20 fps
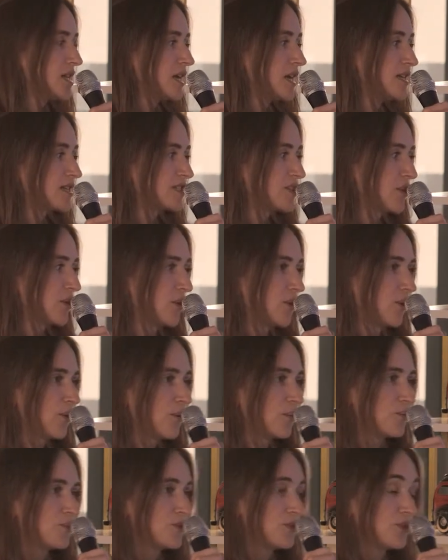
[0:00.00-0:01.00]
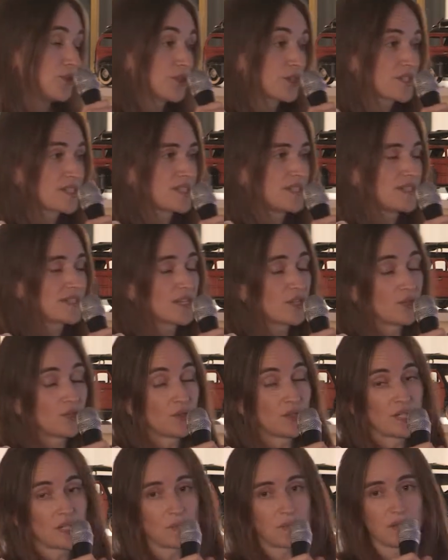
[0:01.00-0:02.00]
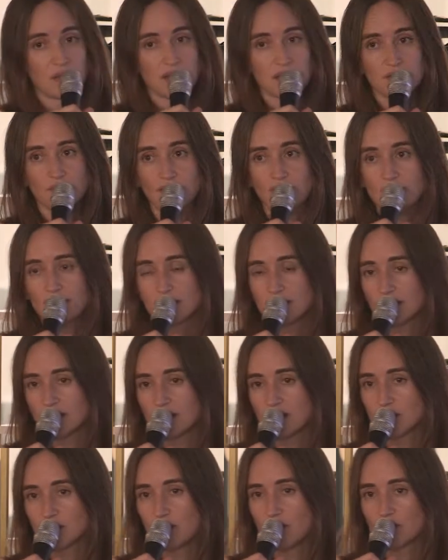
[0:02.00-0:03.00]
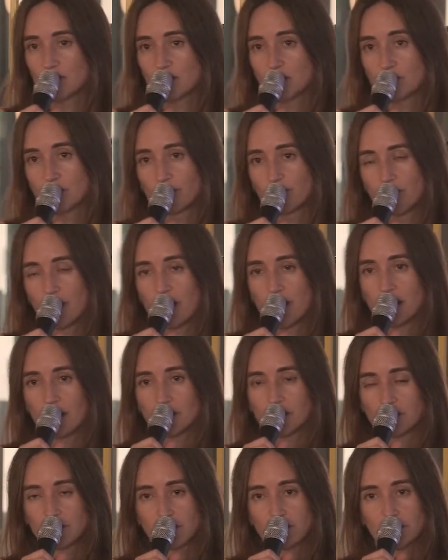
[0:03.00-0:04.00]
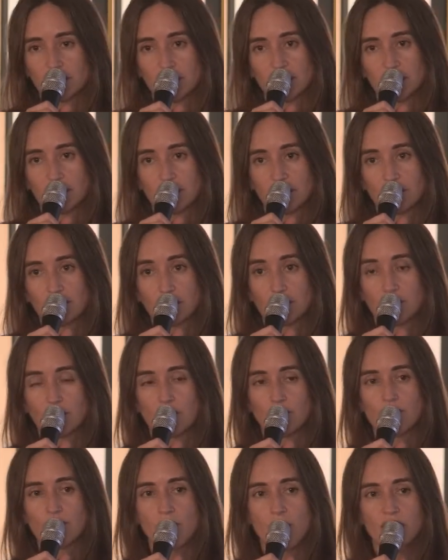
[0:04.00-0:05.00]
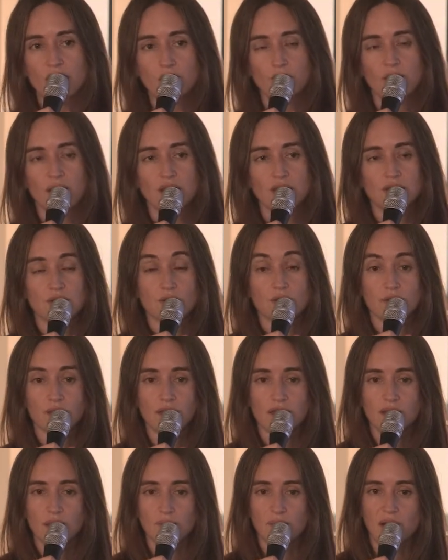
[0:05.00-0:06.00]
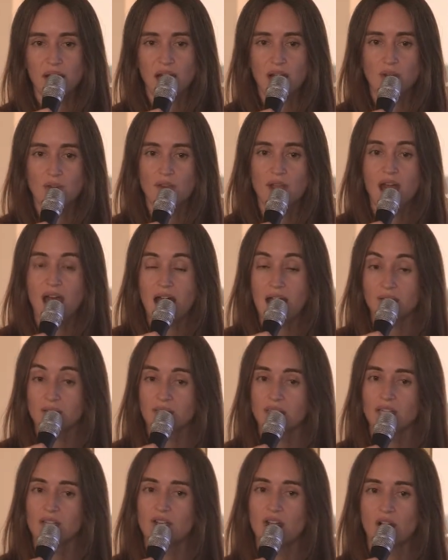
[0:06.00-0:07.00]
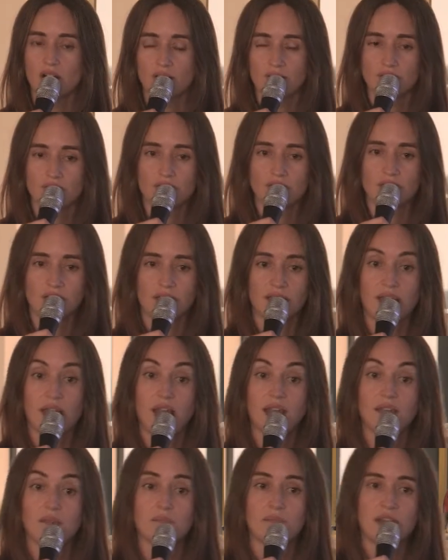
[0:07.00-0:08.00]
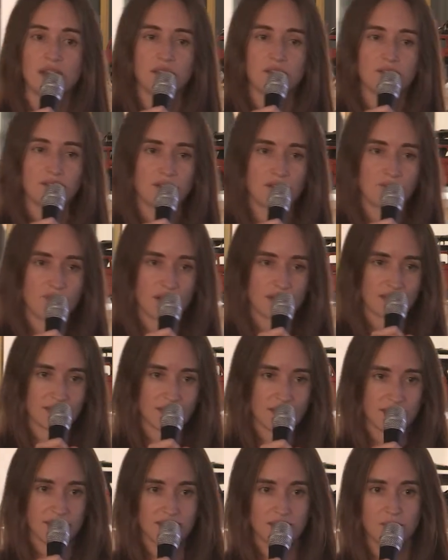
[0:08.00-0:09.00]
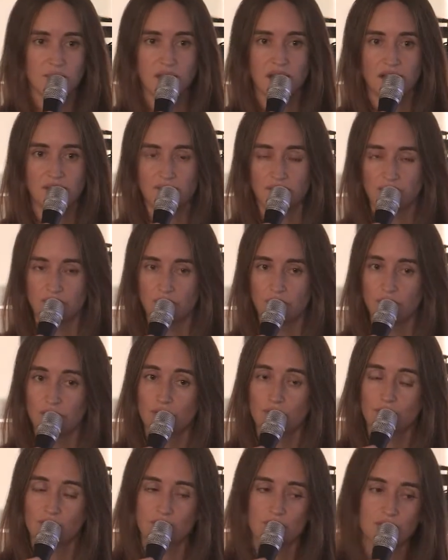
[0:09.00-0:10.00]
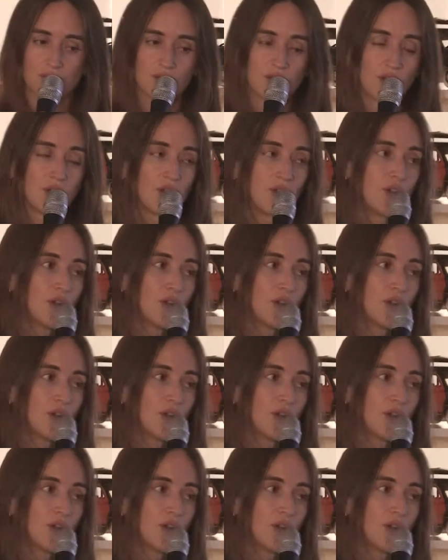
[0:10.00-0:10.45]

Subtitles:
And so New York City is a unique place for this, and these projects provide a really kind of a runway to think about how technology can benefit residents and benefit New Yorkers.